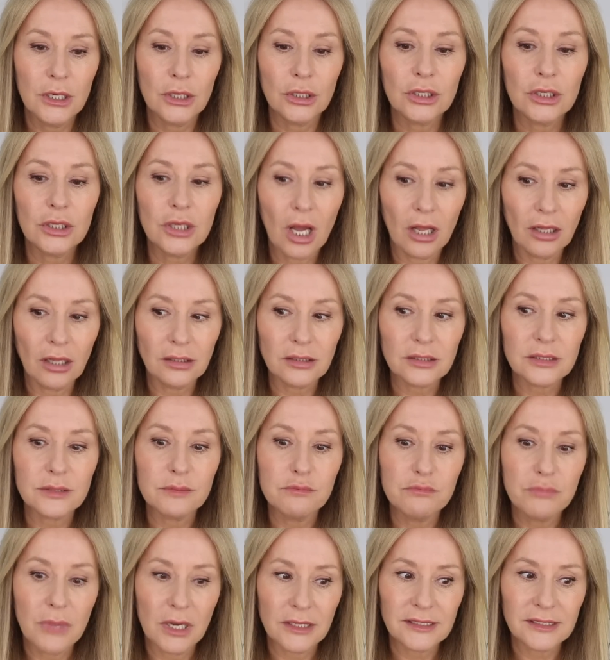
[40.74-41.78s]
cult
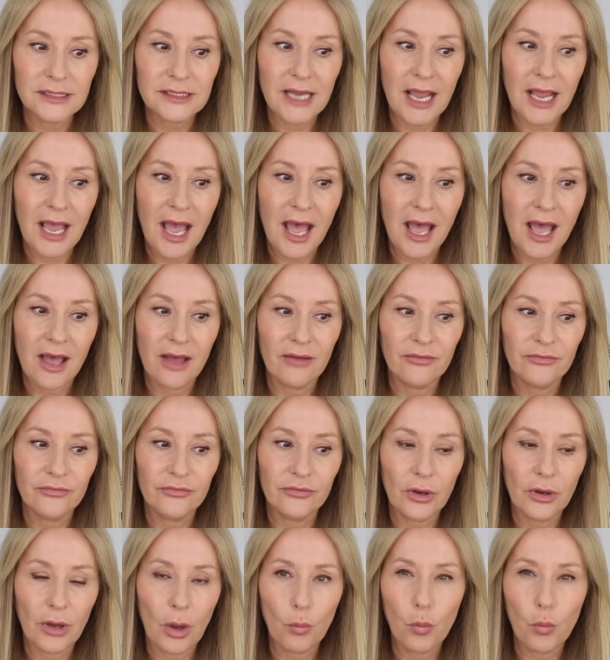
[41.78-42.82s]

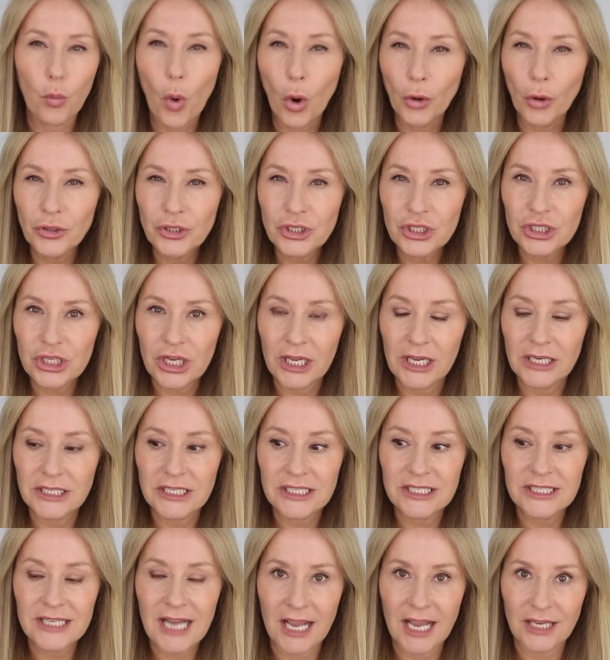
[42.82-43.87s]
must-have wanted
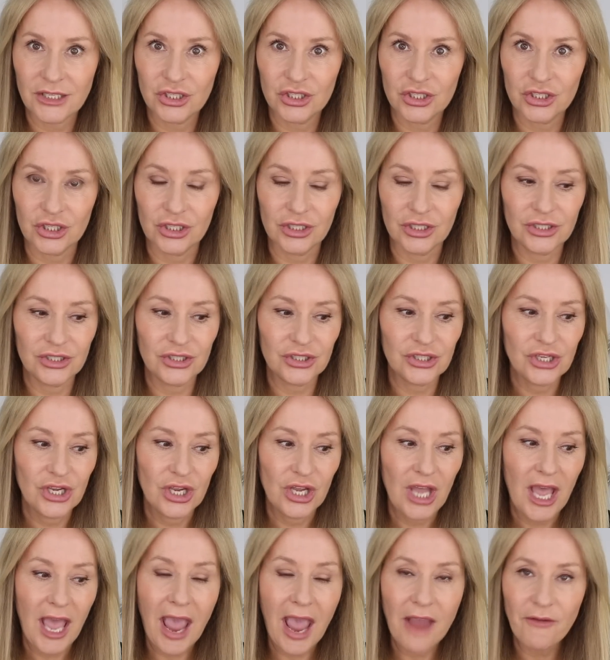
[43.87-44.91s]
textures.
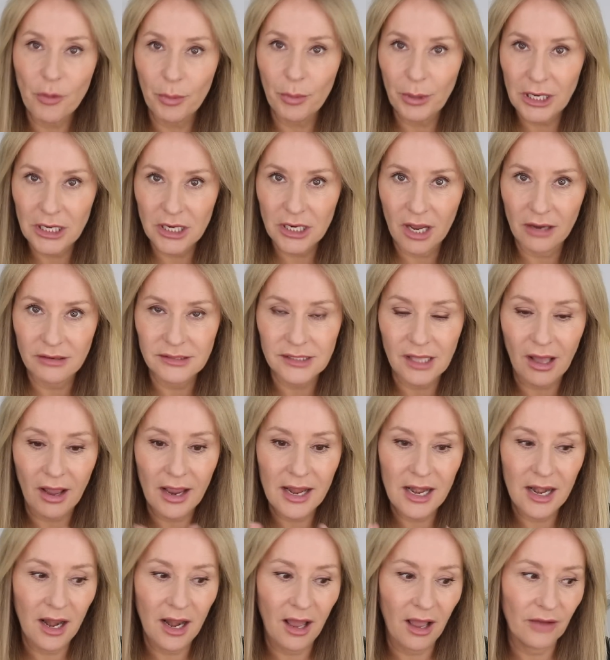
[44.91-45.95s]
Everybody knows that I
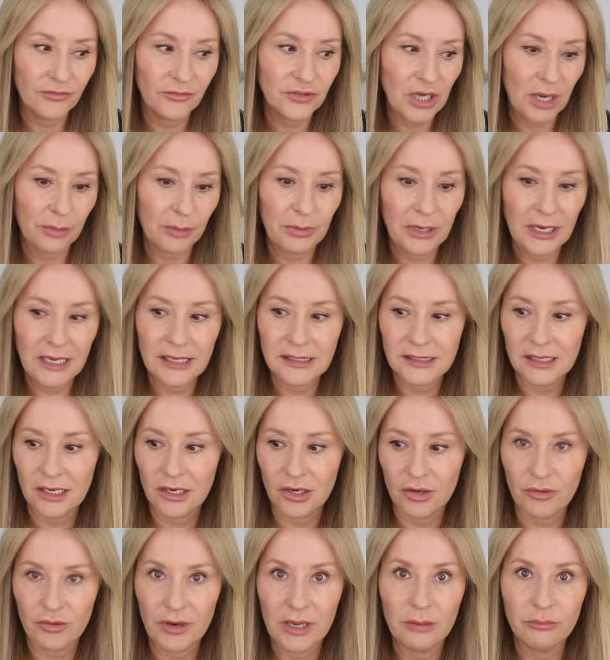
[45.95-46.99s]
love Japanese and
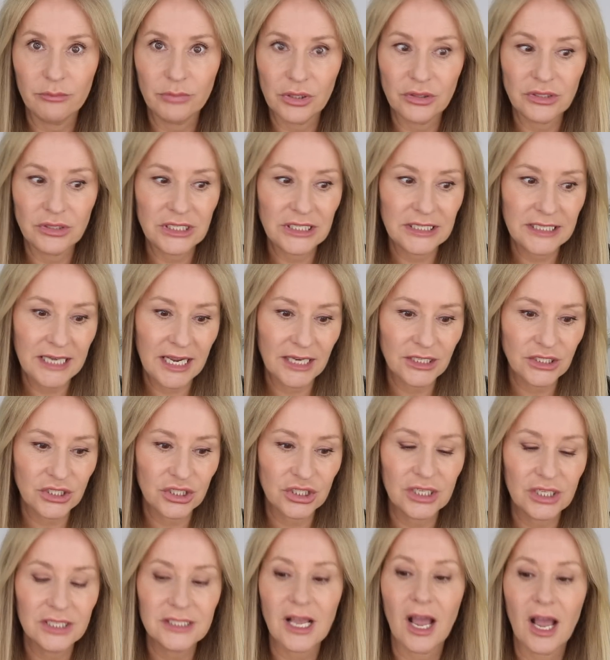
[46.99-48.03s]
Korean beauty
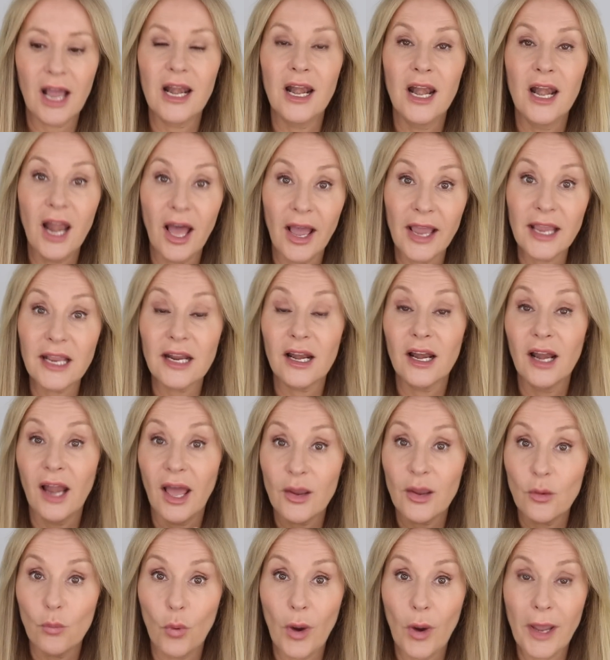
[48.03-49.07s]
textures. I like
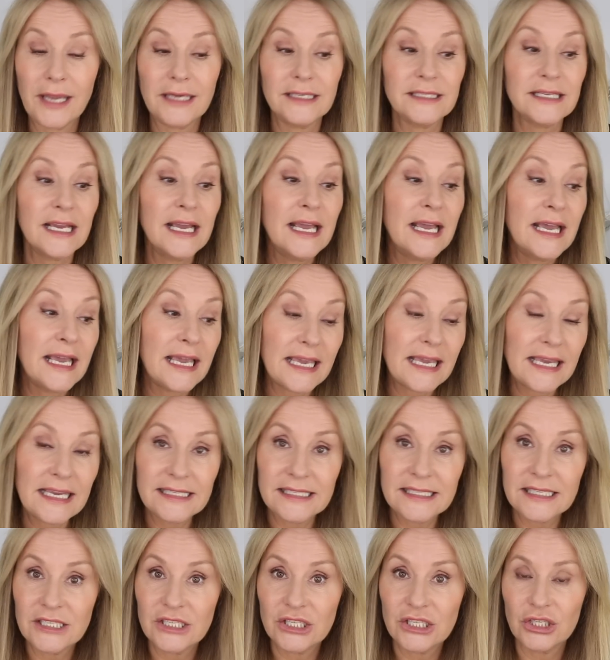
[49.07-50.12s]
lightweight,
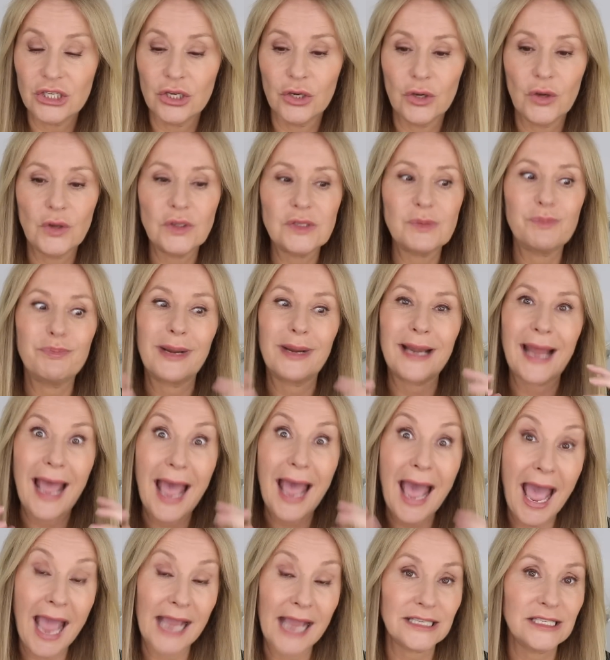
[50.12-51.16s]
easy to use, but
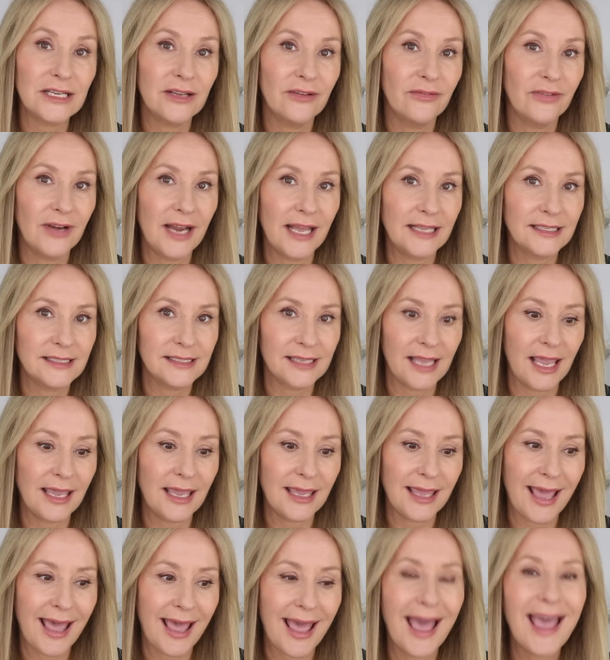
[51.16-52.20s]
active-led
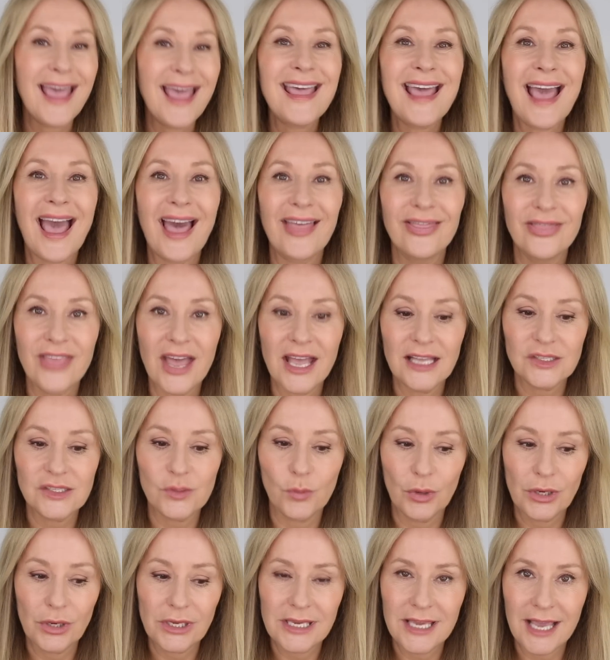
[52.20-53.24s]
skincare, and that's
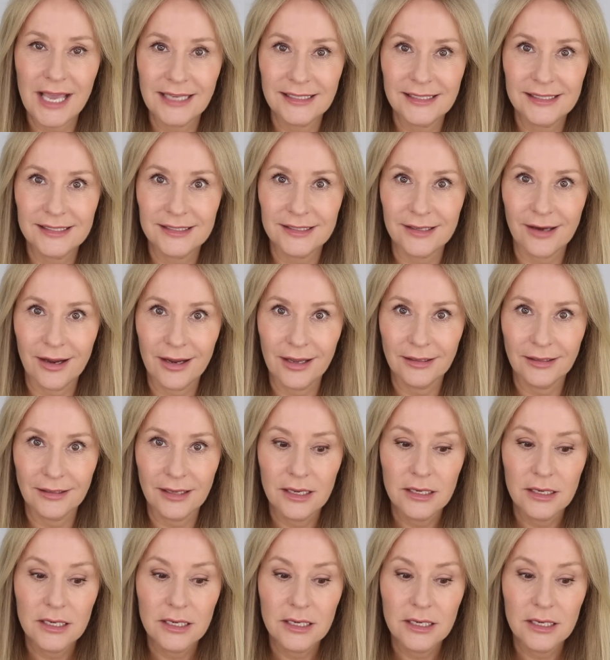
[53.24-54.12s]
what YESSTYLE